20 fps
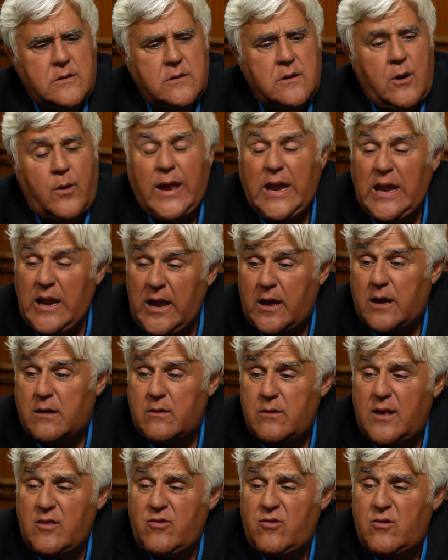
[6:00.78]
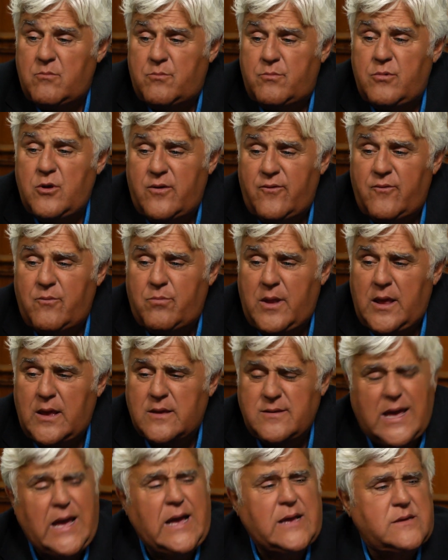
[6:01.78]
Oh, India, that's a beautiful
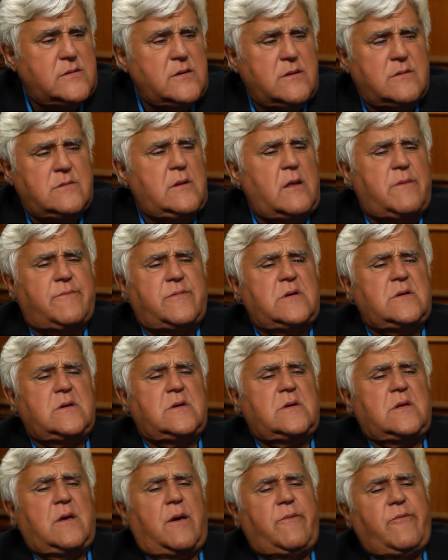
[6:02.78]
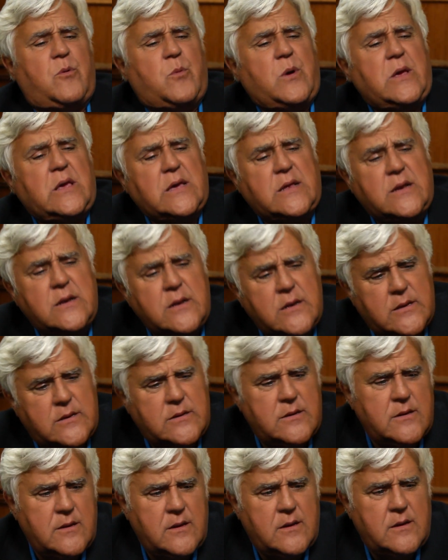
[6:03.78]
place. Yeah, she love it every weekend.
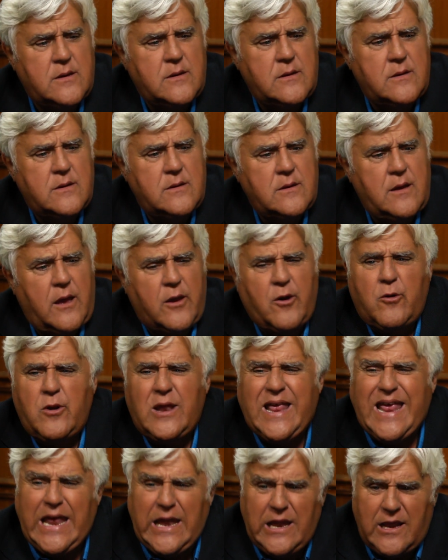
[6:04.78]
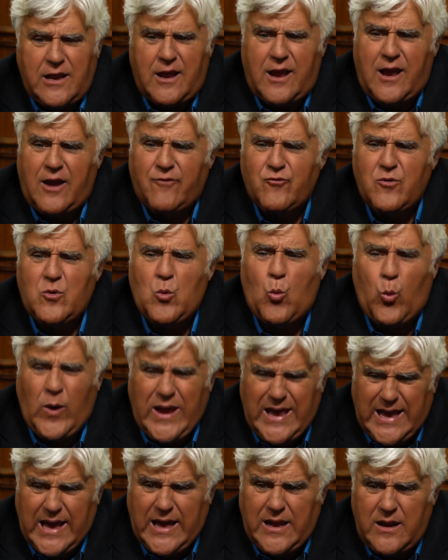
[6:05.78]
I go to India every
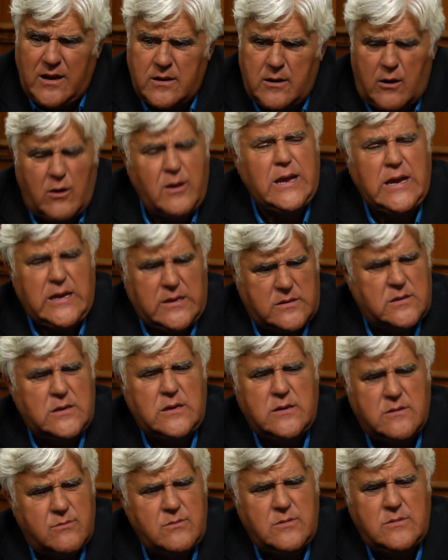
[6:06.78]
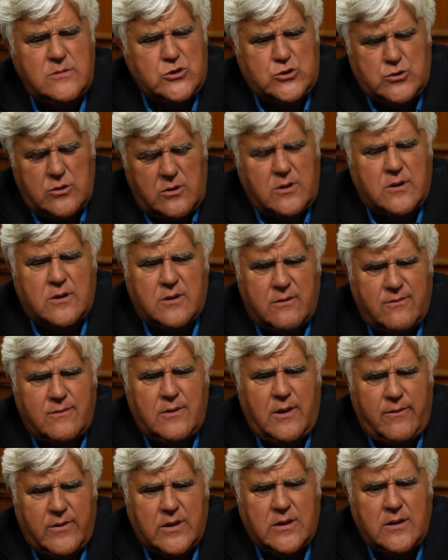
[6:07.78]
weekend? Oh, yes, yes, we enjoy it. I
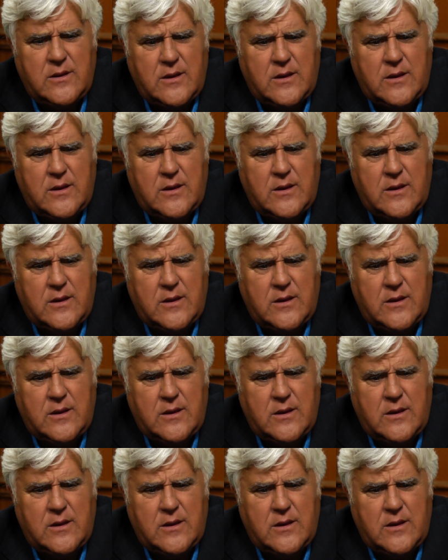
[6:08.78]
love it.